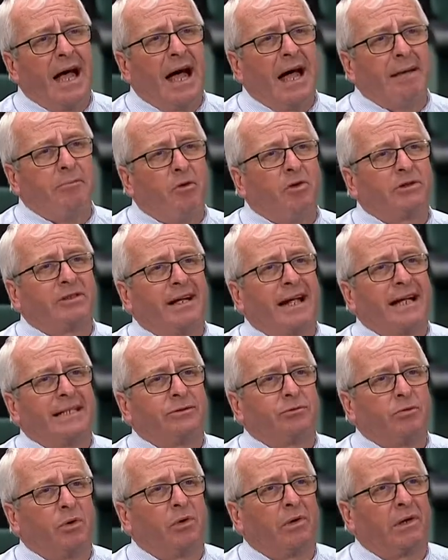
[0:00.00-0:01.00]
and most of that is
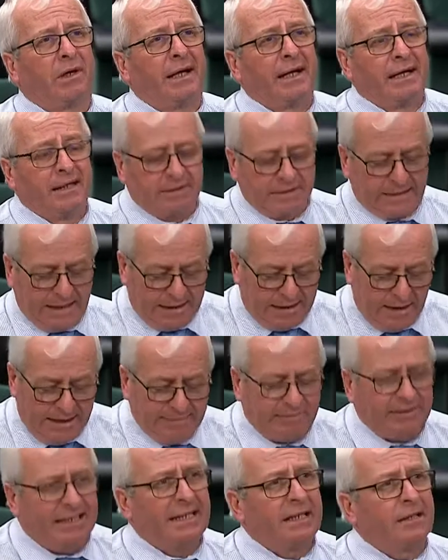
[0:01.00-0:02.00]
in rural Ireland. And
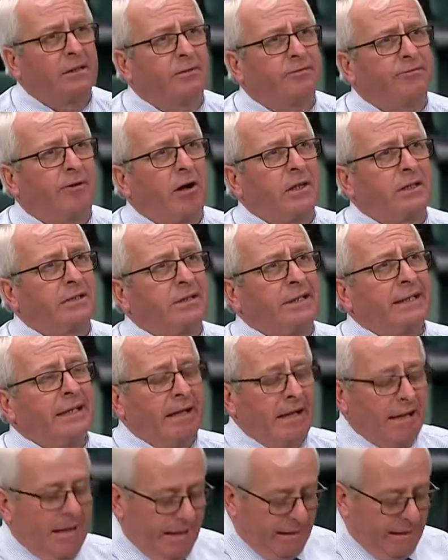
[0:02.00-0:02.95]
I've seen forestry.